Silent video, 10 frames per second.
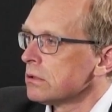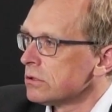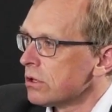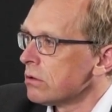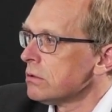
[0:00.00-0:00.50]

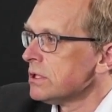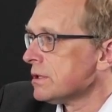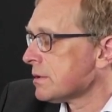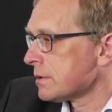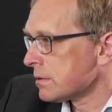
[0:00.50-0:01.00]
control
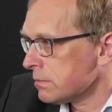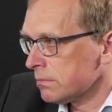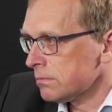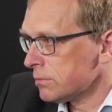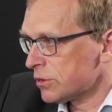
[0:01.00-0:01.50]
this
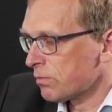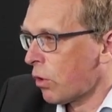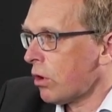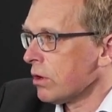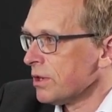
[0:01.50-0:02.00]

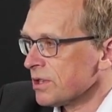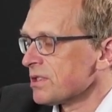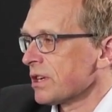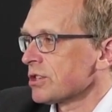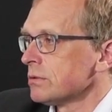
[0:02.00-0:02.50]
small
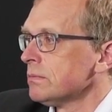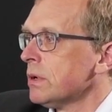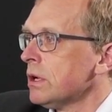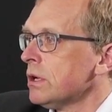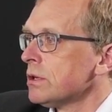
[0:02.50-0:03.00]
intersection.